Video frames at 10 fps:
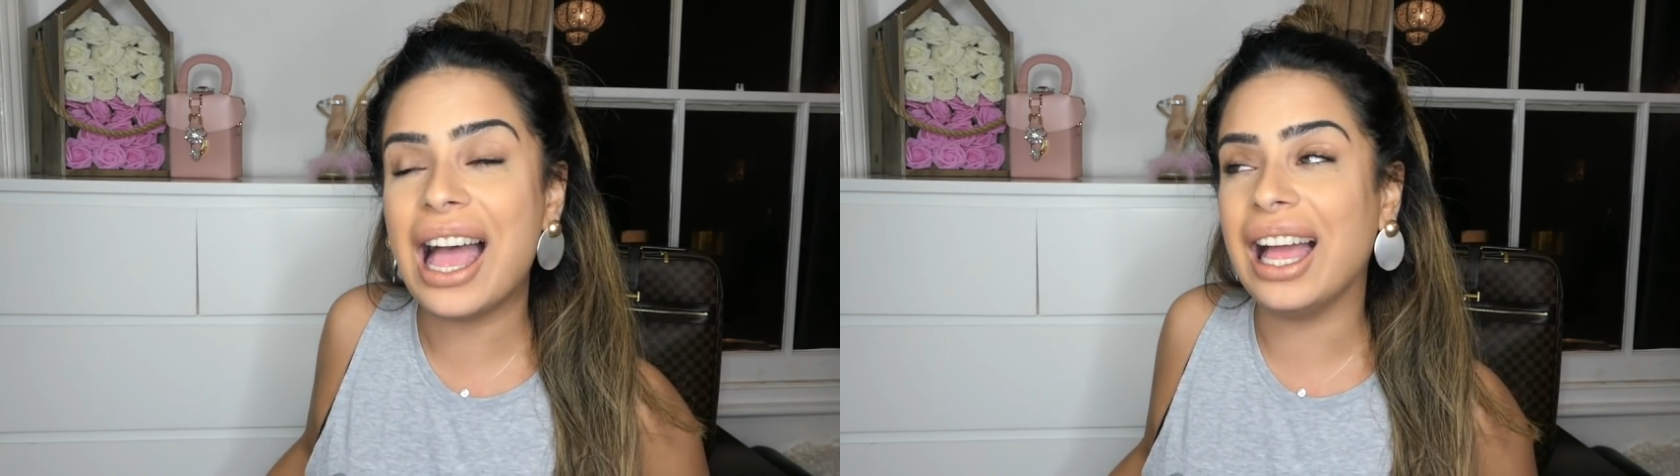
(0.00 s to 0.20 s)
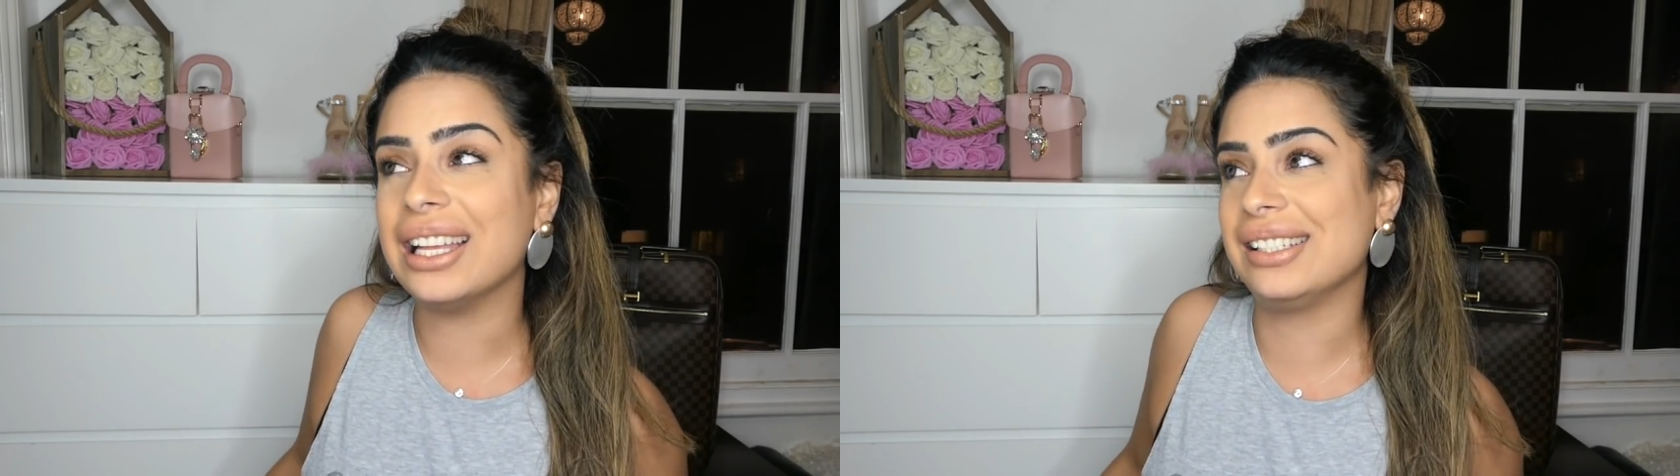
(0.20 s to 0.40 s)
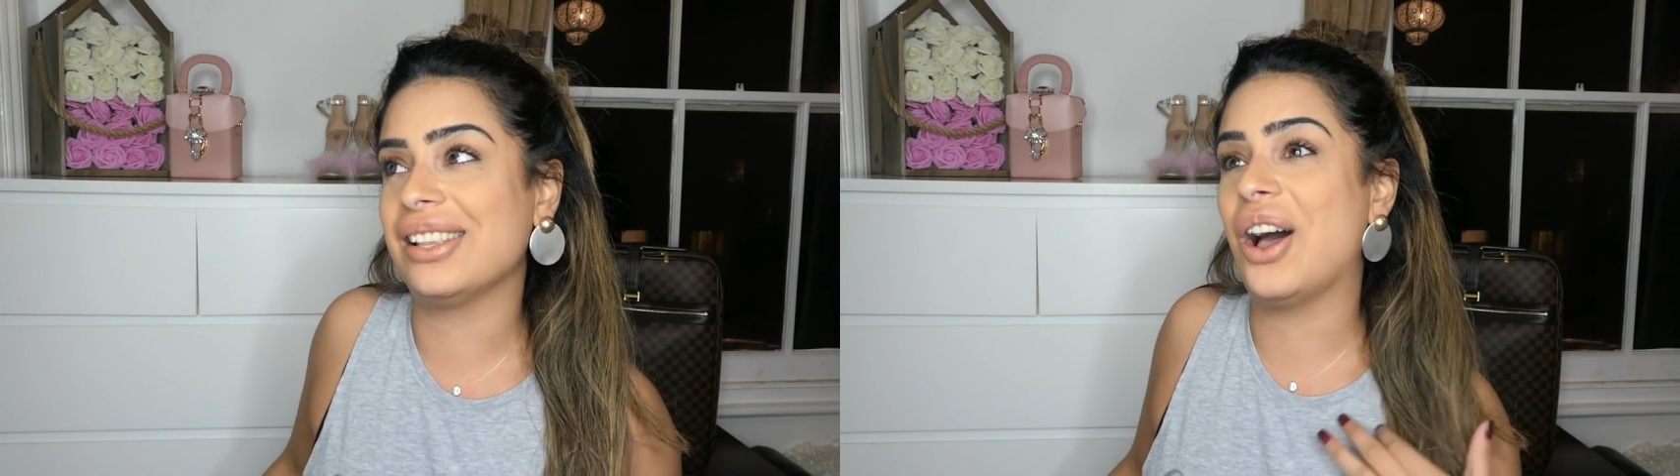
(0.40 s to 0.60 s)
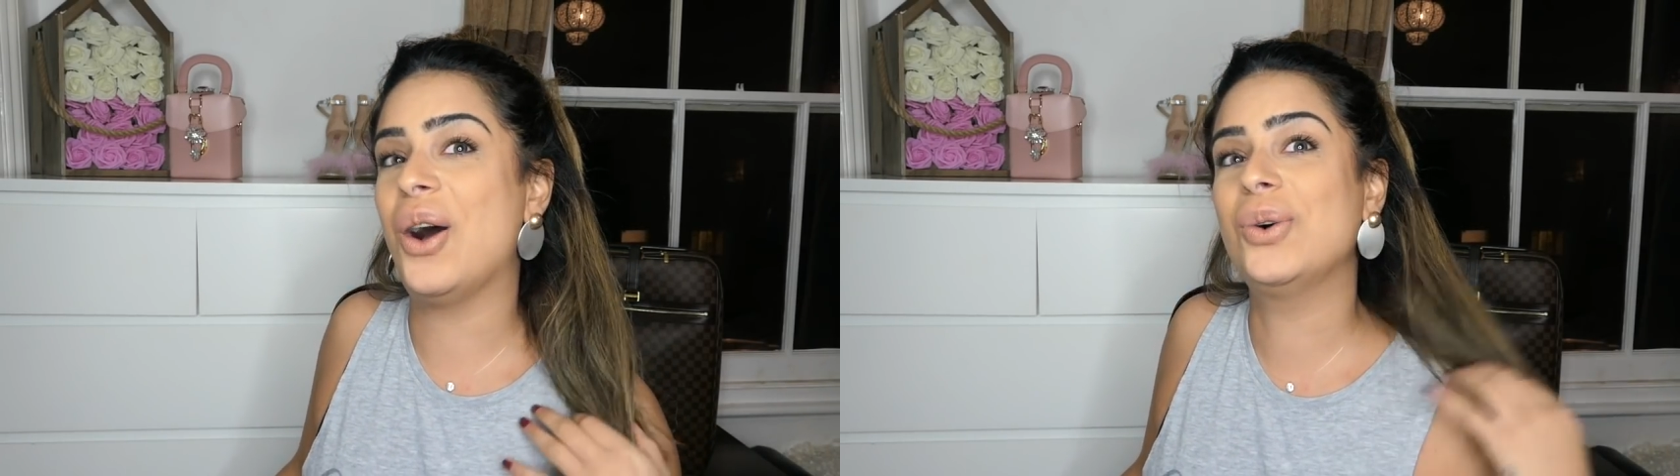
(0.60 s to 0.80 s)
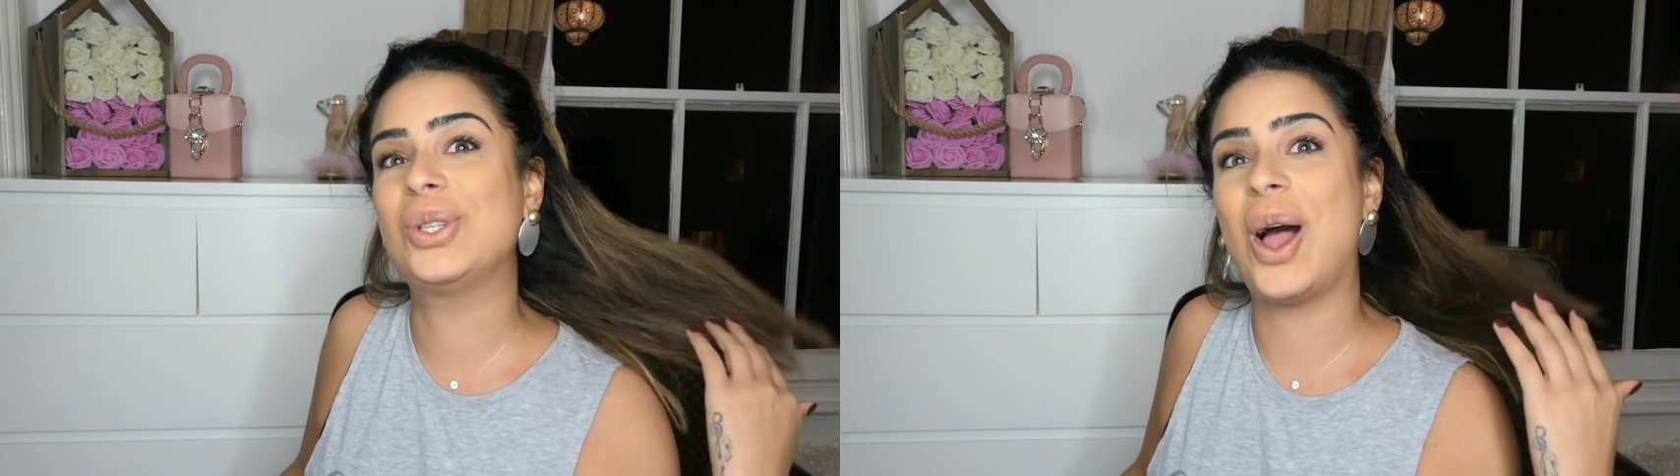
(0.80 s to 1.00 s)
And the
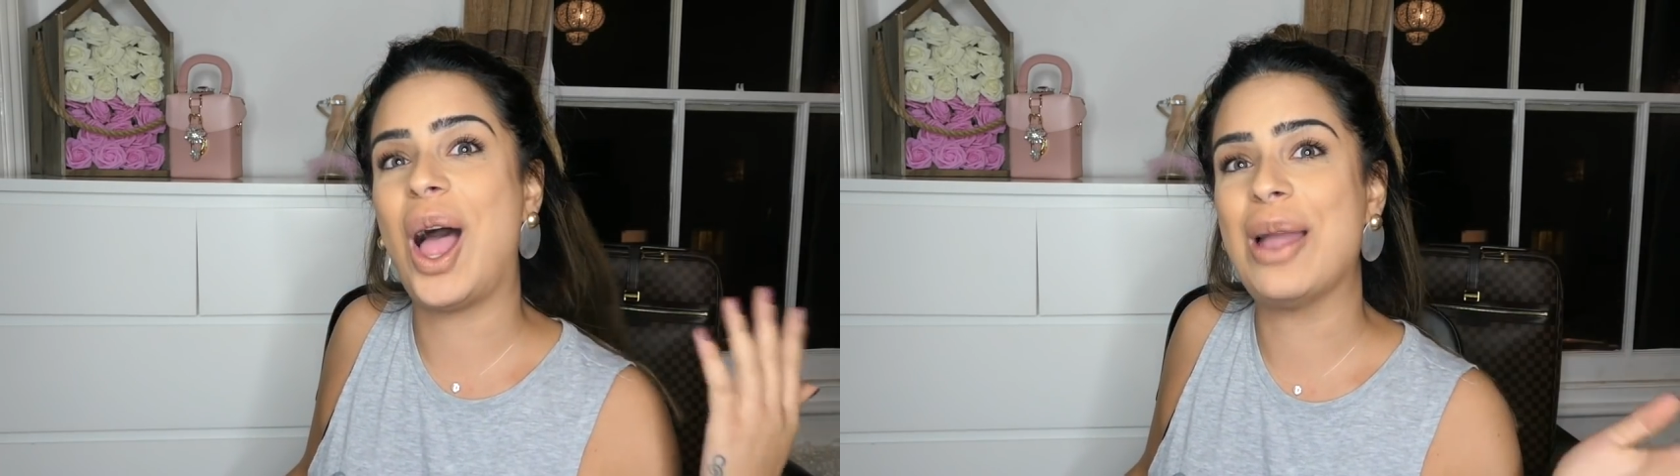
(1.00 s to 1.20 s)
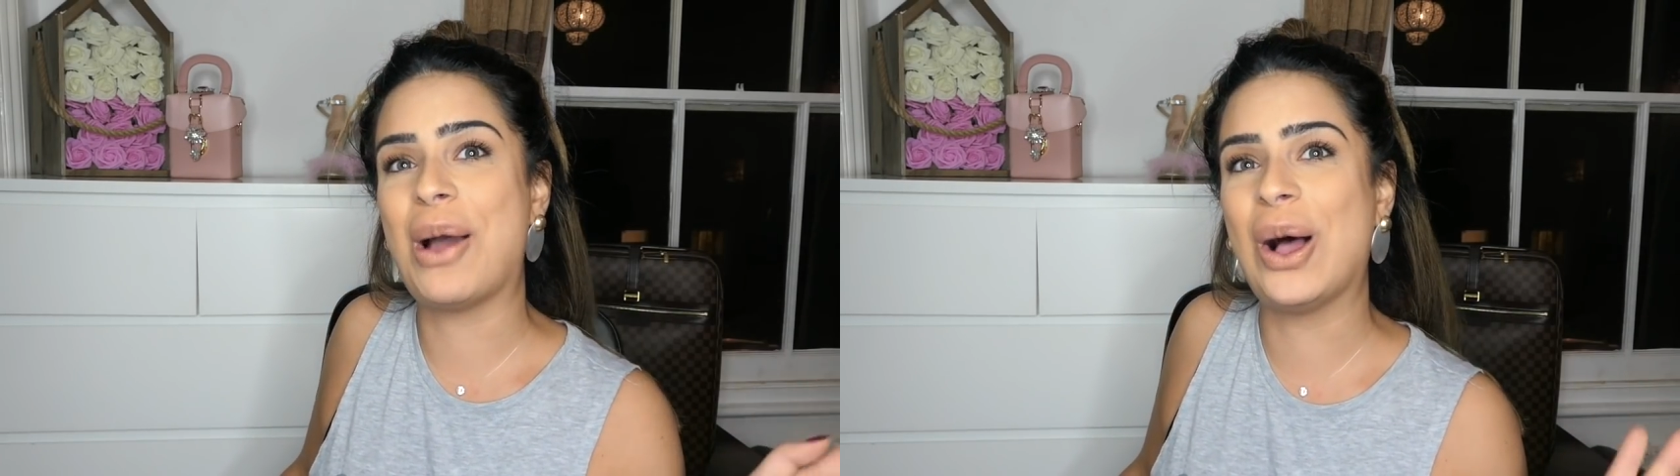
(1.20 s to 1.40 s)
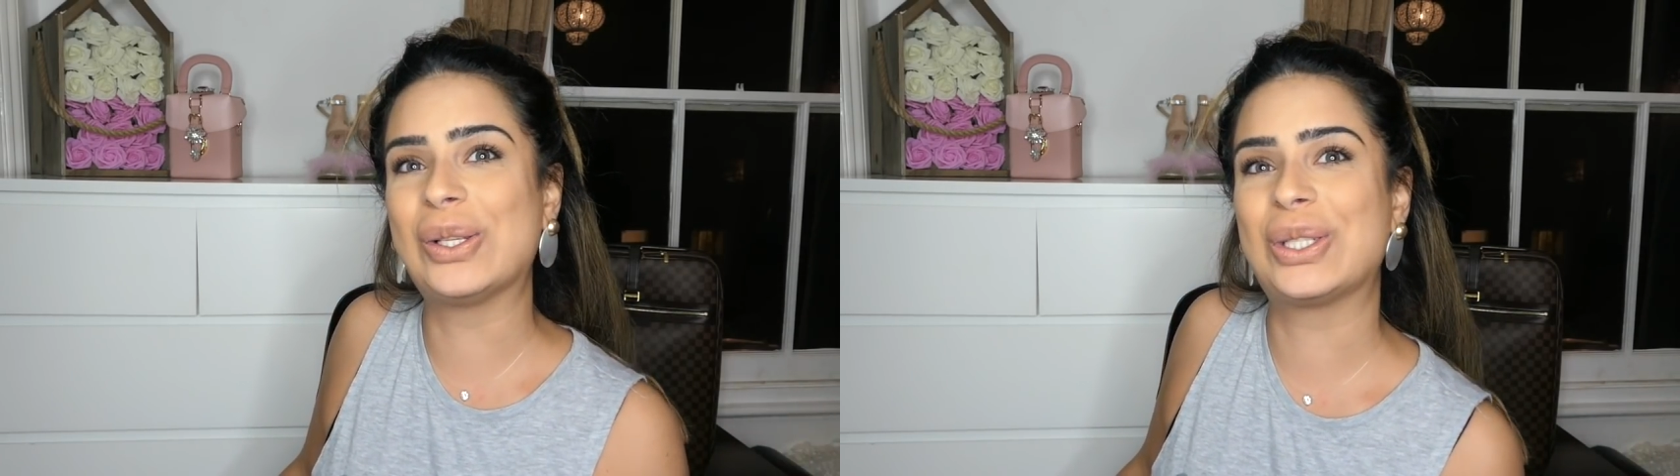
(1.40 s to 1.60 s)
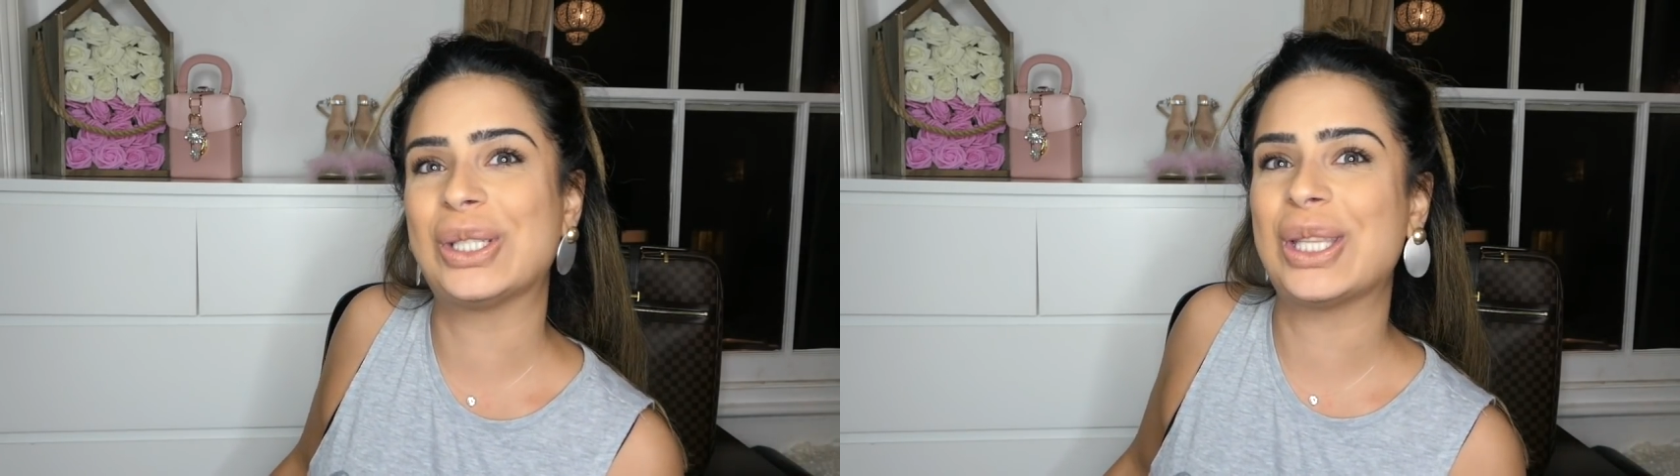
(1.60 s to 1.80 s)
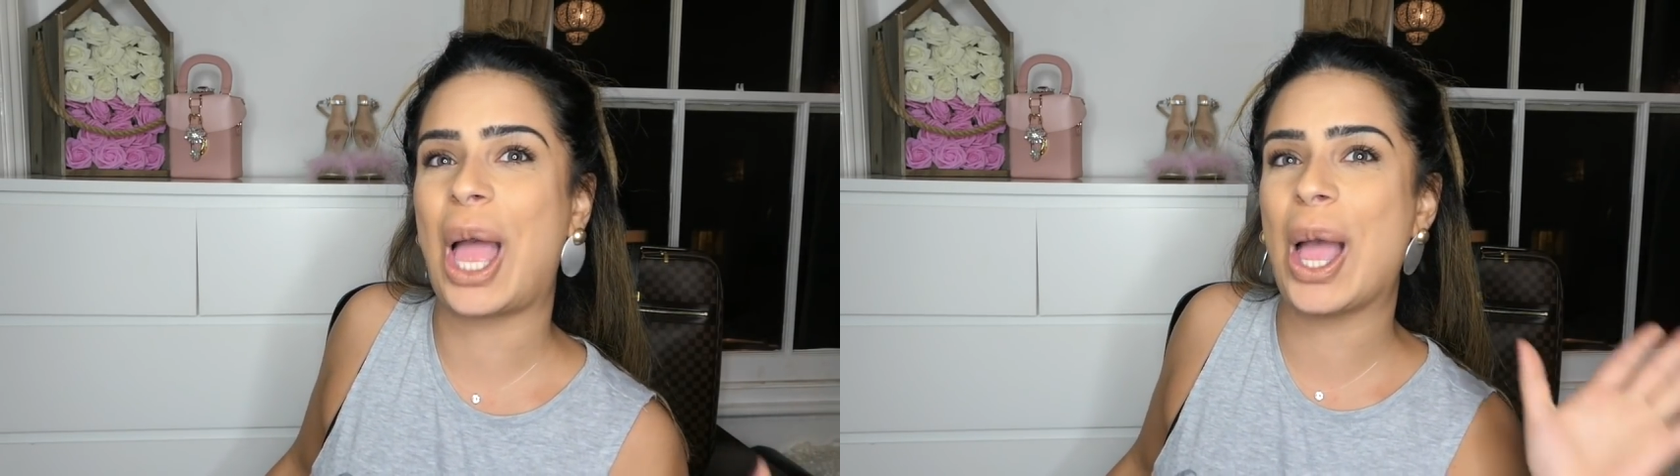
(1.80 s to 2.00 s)
whole time, I was
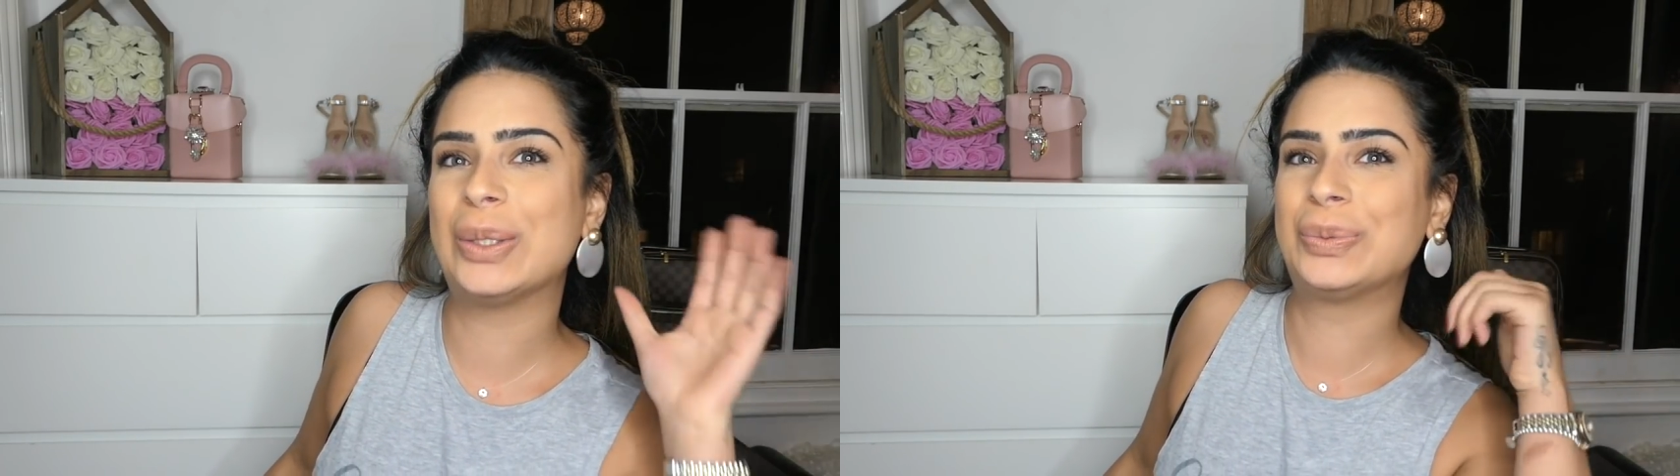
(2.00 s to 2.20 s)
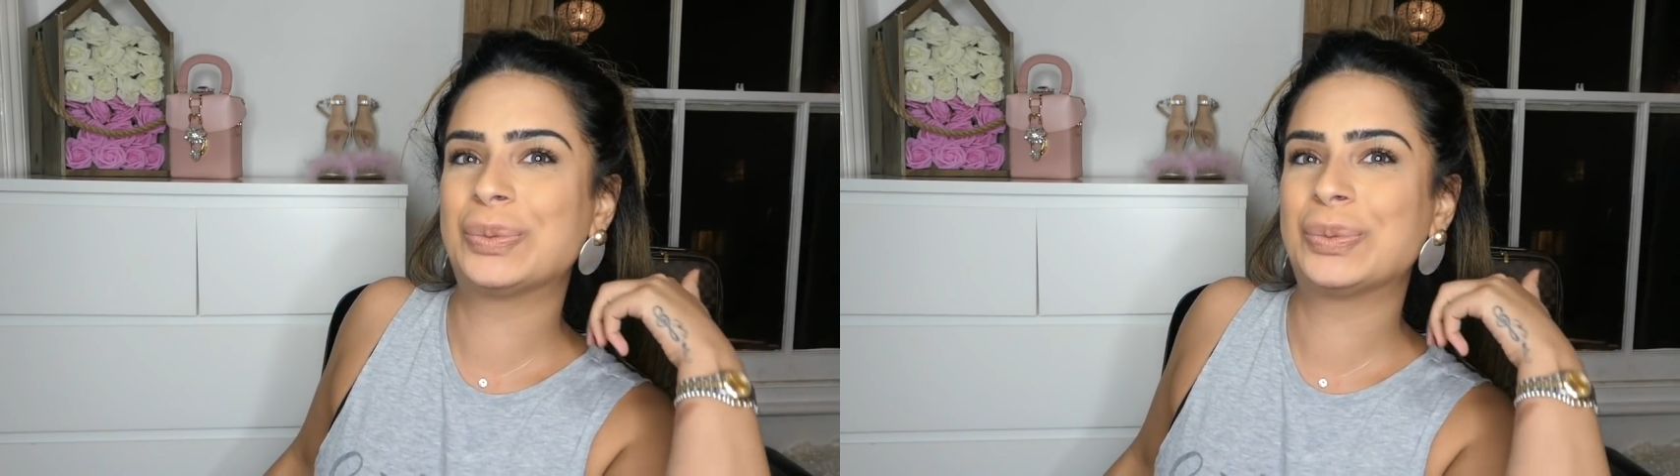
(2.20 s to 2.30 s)
just like,